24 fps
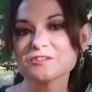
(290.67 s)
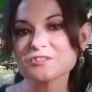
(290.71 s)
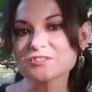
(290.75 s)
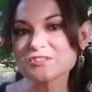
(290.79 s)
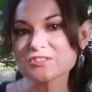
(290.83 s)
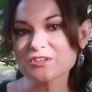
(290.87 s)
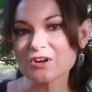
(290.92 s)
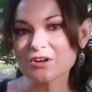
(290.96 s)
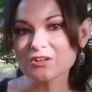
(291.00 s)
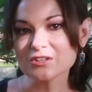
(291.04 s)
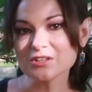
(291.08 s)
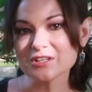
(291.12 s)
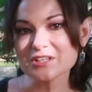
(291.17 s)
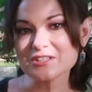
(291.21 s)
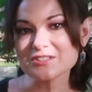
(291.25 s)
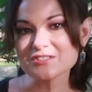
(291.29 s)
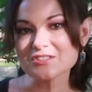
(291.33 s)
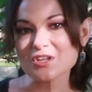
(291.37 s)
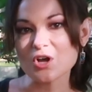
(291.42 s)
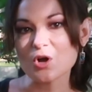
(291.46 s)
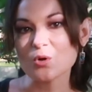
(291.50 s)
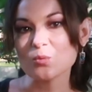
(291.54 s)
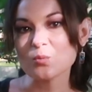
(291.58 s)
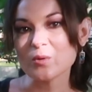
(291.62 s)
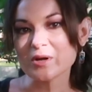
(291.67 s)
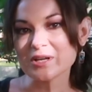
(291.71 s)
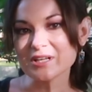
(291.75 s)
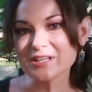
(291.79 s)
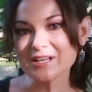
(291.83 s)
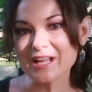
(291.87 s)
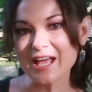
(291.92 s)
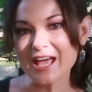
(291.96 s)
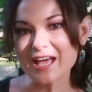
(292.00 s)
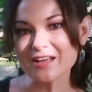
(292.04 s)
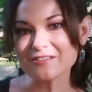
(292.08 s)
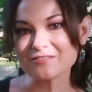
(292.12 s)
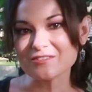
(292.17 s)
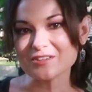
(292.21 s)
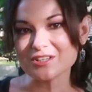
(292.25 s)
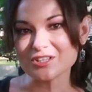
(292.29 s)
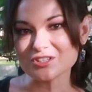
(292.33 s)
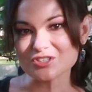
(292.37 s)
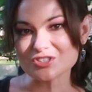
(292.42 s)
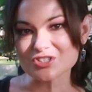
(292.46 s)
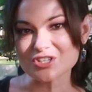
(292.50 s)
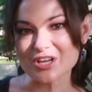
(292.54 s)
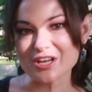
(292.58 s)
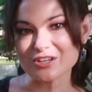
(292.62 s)
For starlings, a 1.5
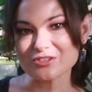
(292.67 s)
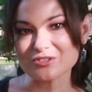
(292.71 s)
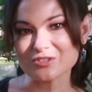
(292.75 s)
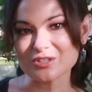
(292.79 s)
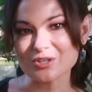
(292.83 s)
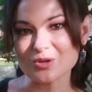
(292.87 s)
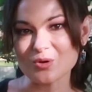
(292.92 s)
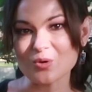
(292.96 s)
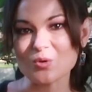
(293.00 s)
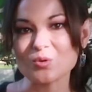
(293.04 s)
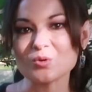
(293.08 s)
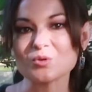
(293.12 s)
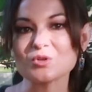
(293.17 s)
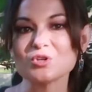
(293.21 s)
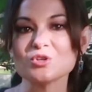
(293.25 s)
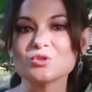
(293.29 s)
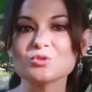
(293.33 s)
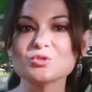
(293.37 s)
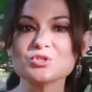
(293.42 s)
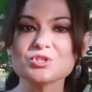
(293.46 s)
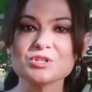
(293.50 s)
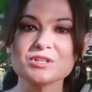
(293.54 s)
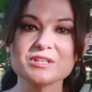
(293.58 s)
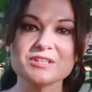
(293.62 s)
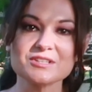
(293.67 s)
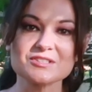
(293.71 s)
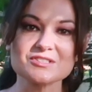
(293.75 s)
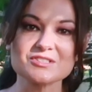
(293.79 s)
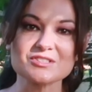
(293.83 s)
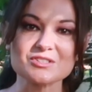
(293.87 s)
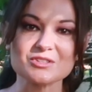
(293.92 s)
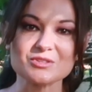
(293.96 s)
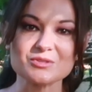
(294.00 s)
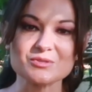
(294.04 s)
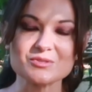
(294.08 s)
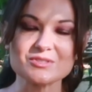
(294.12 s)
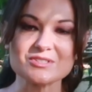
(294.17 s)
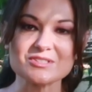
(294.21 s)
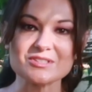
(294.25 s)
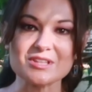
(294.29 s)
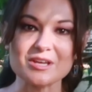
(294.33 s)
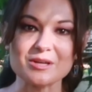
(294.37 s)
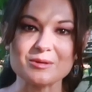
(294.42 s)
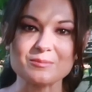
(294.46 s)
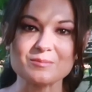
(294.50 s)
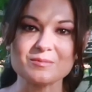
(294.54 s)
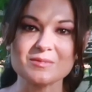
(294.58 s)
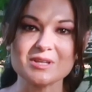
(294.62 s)
inch entry hole usually excludes
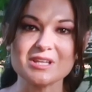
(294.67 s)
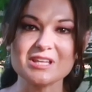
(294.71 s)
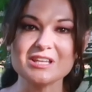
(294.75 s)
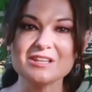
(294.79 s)
them.